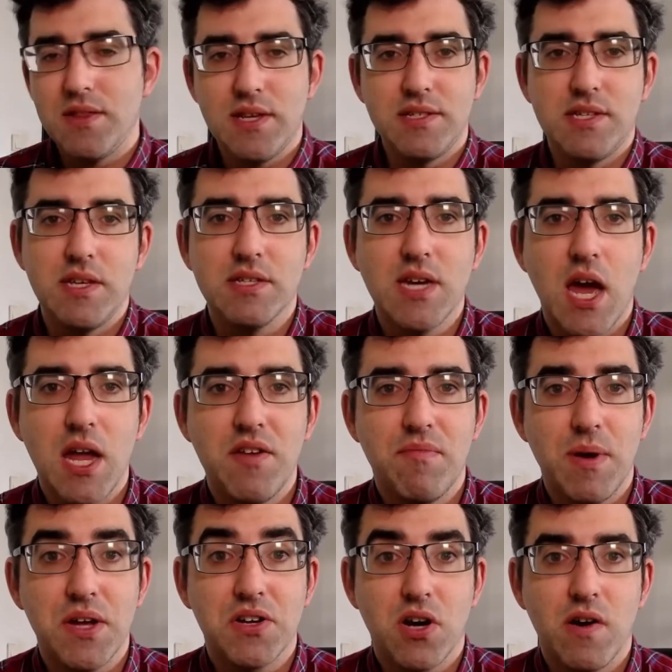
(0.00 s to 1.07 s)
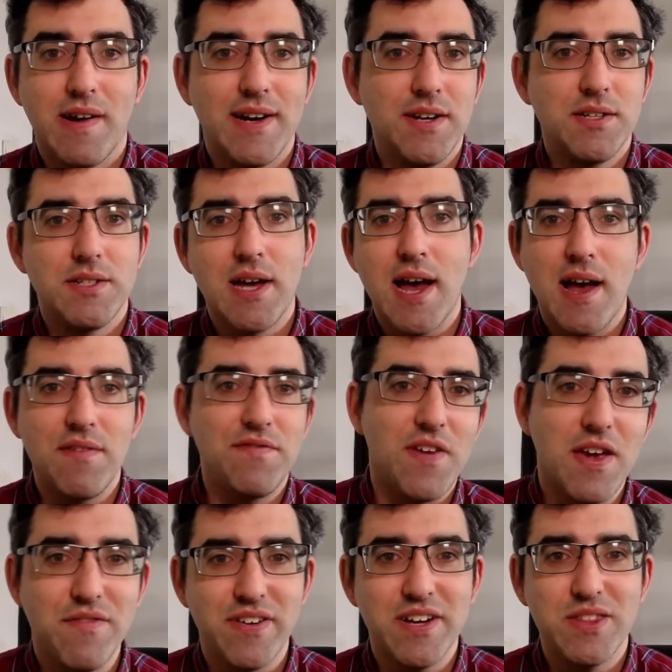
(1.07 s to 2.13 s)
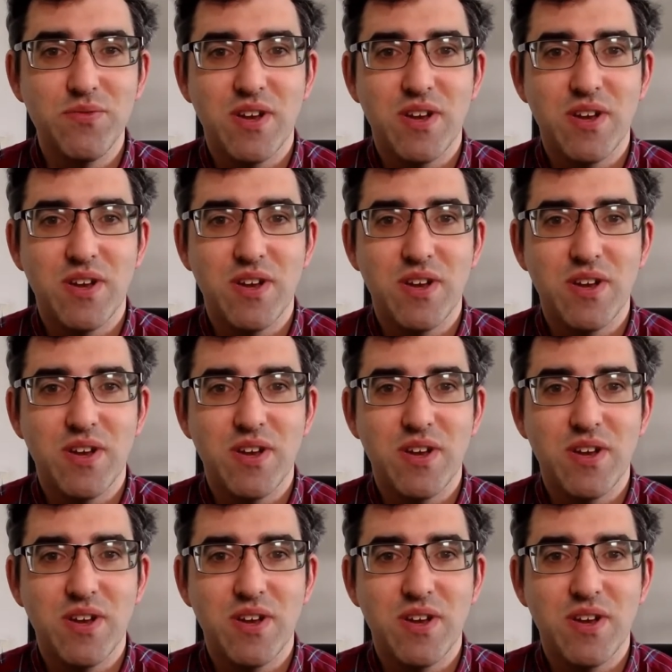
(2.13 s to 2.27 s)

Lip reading: This is kind of my current favorite,